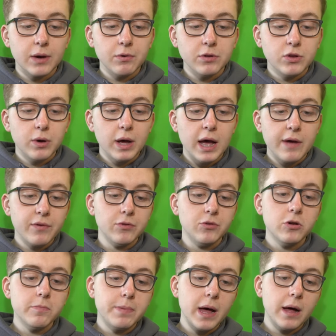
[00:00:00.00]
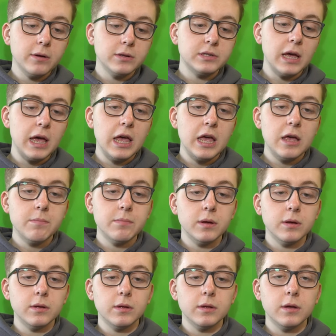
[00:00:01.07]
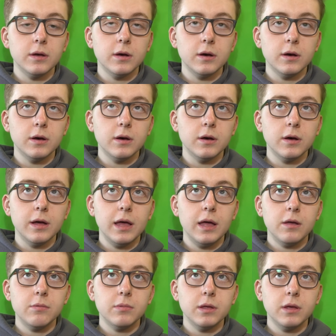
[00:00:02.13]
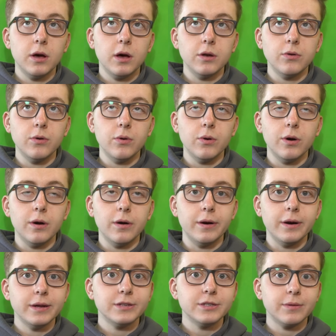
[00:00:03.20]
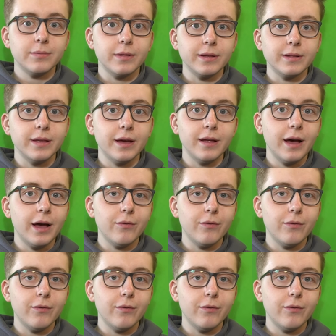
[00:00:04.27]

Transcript: and we do have the New Balance Aimé uh, Aimé Leon Dore, something like that.